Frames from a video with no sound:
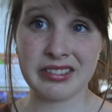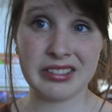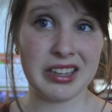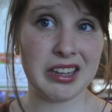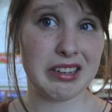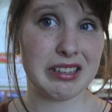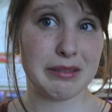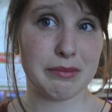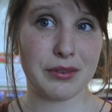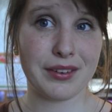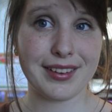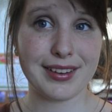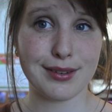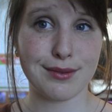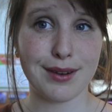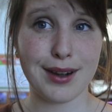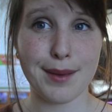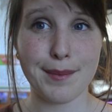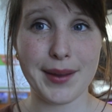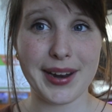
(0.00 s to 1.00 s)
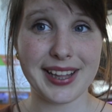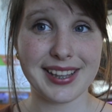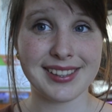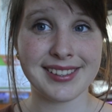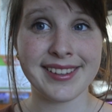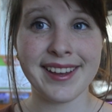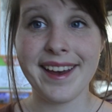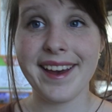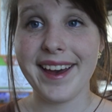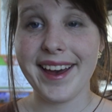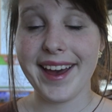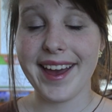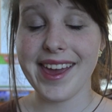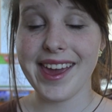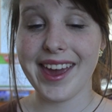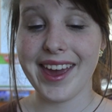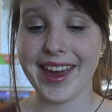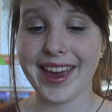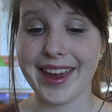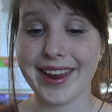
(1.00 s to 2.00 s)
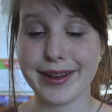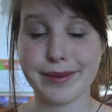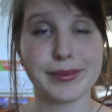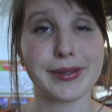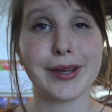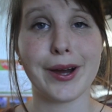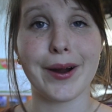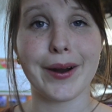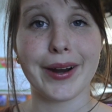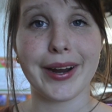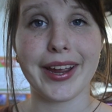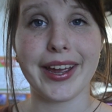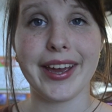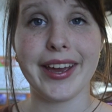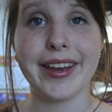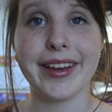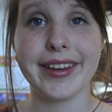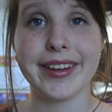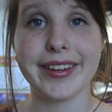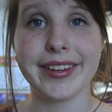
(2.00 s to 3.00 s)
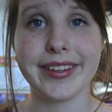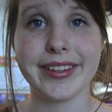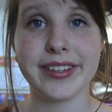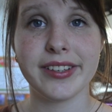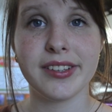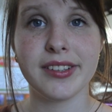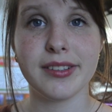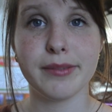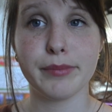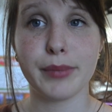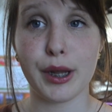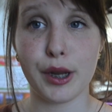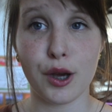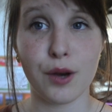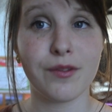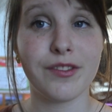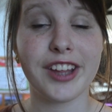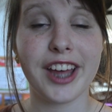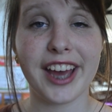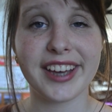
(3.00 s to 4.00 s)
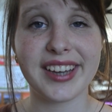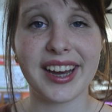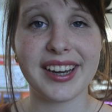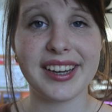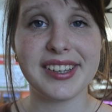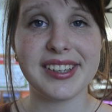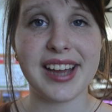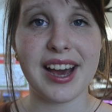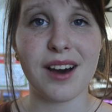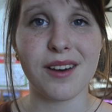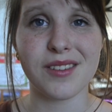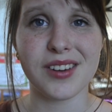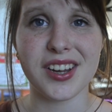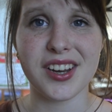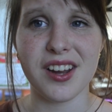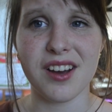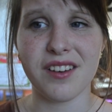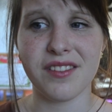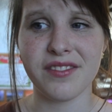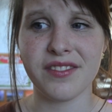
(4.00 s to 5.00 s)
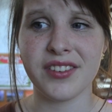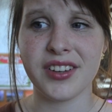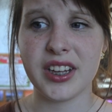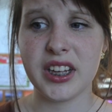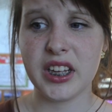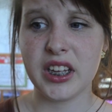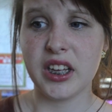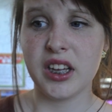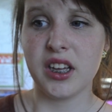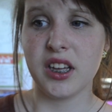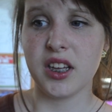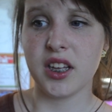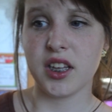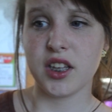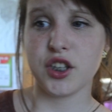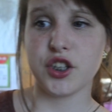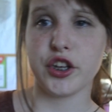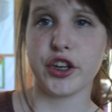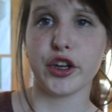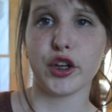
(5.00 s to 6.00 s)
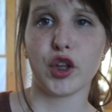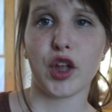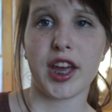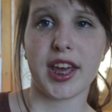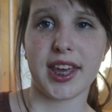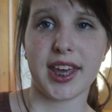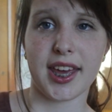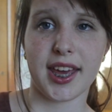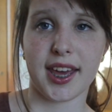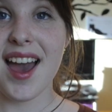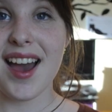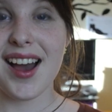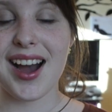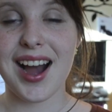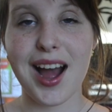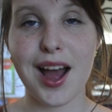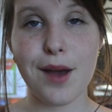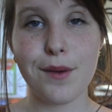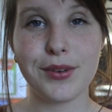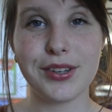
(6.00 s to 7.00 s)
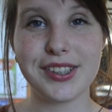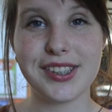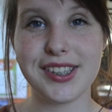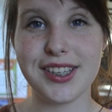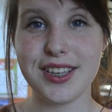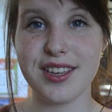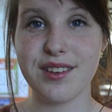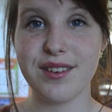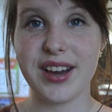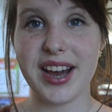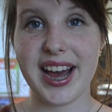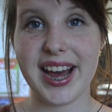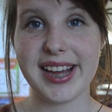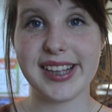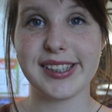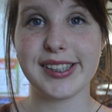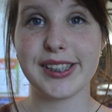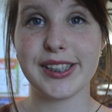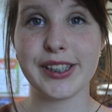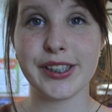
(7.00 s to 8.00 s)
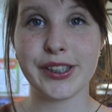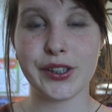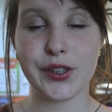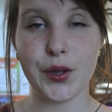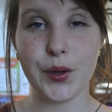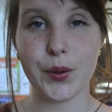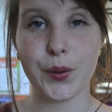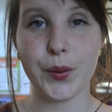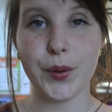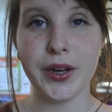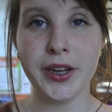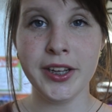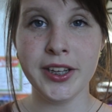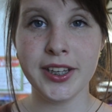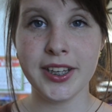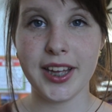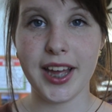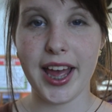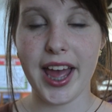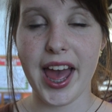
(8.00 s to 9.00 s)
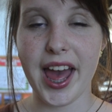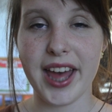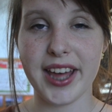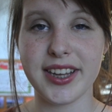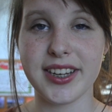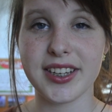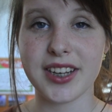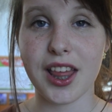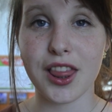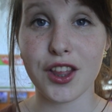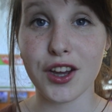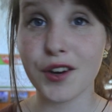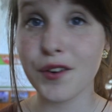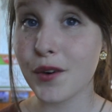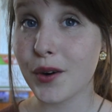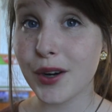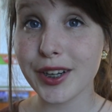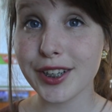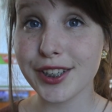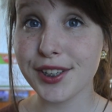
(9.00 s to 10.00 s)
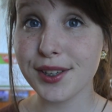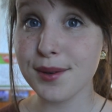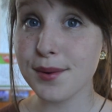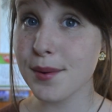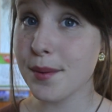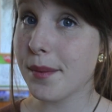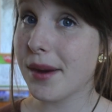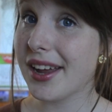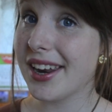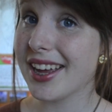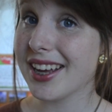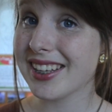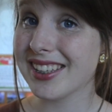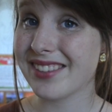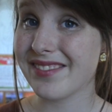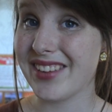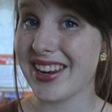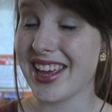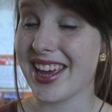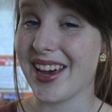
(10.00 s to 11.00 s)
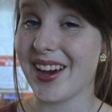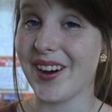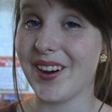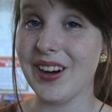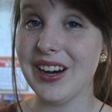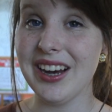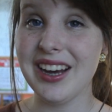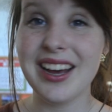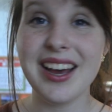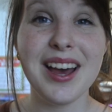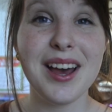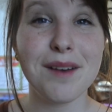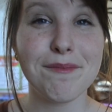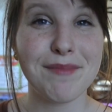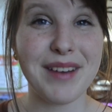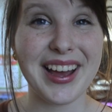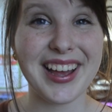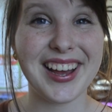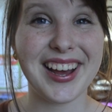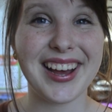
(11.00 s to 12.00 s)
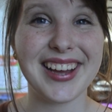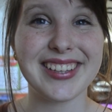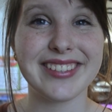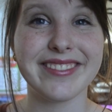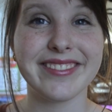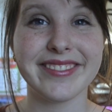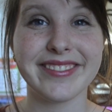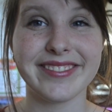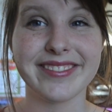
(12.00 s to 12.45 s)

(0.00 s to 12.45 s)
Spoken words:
It was more than 20 minutes, and I'm sorry, but hopefully I cut it down enough to your liking. I will see you guys soon, and look forward to my next video. Bye guys.